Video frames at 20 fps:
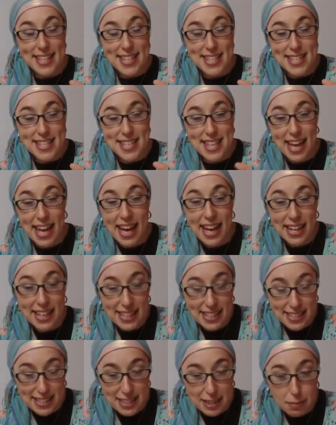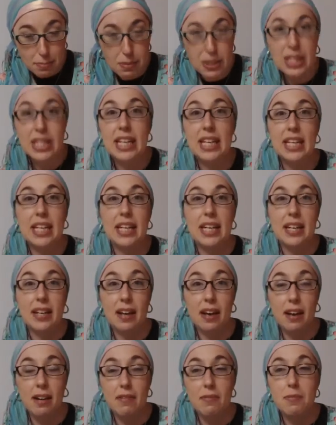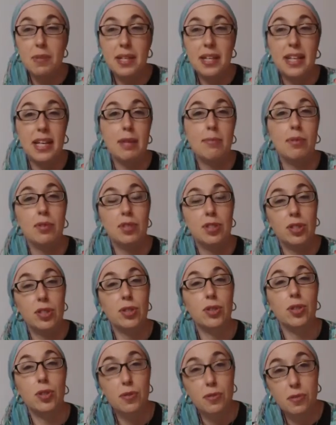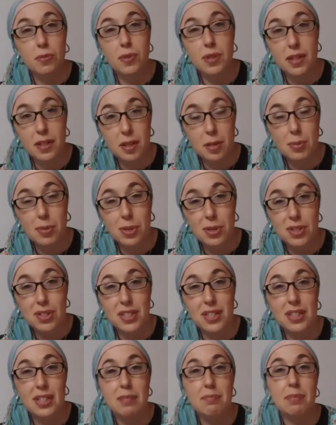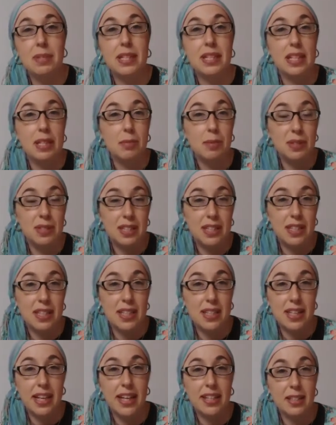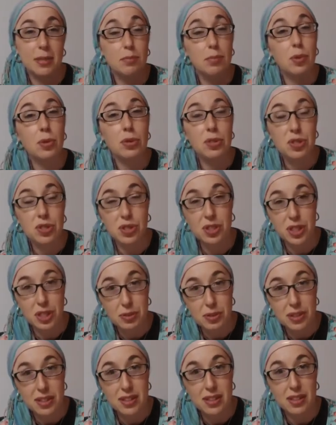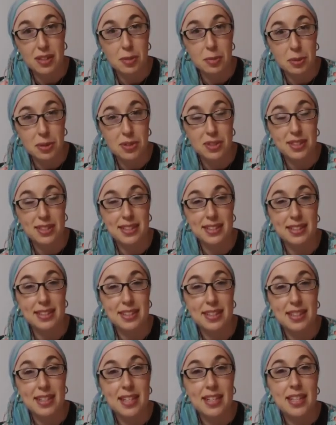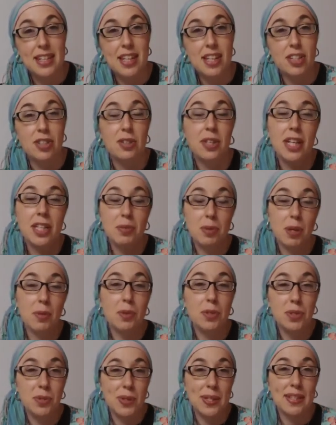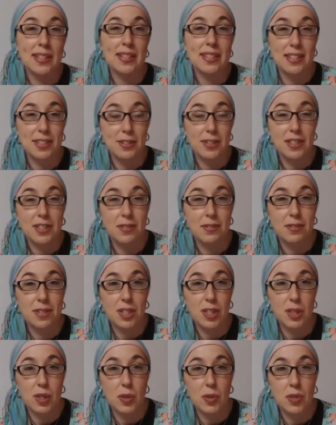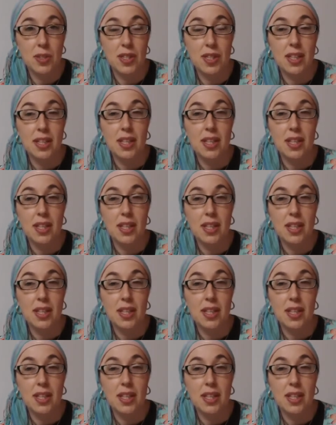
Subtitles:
that is the beginning of being able to learn from another person and being able to connect emotionally with another person. So that's why we're doing this series of videos,